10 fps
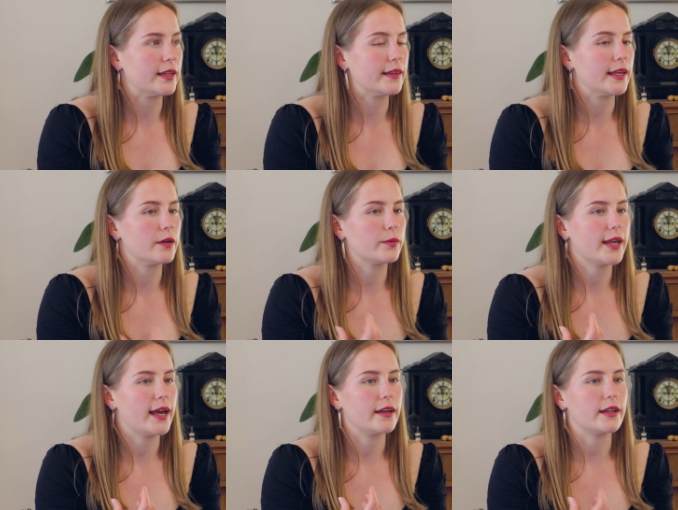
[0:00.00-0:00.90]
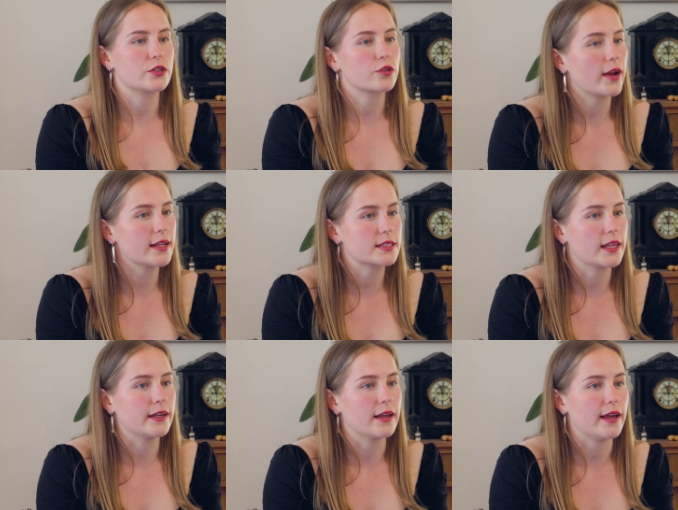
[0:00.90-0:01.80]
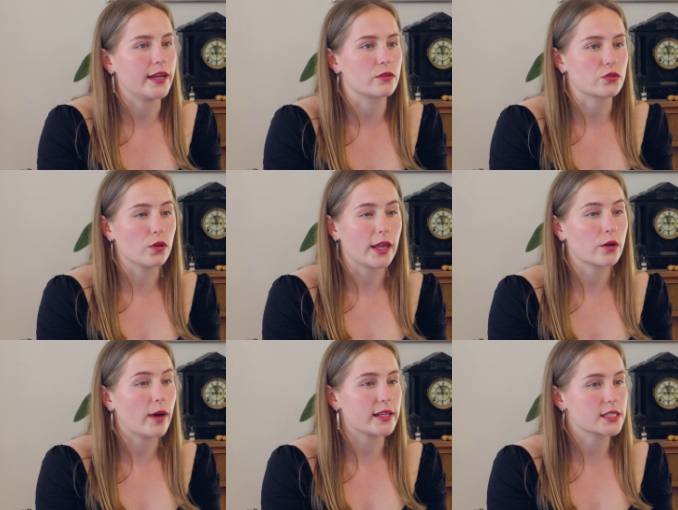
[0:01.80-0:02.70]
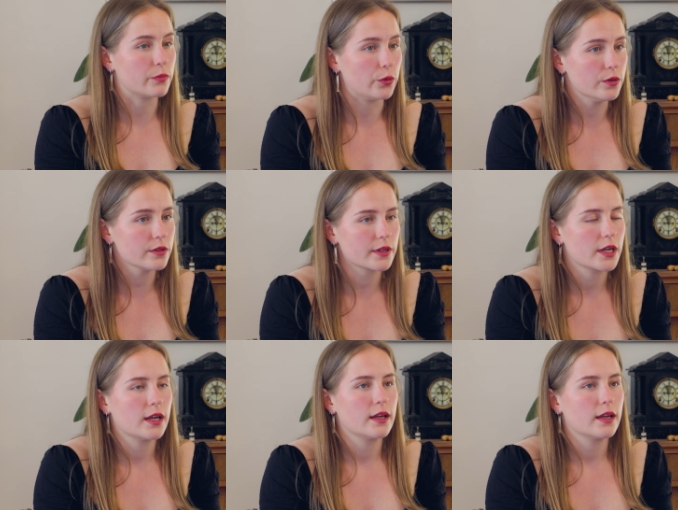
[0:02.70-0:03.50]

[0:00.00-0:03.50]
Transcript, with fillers: went there, we had a translator, and it was all like quite smooth.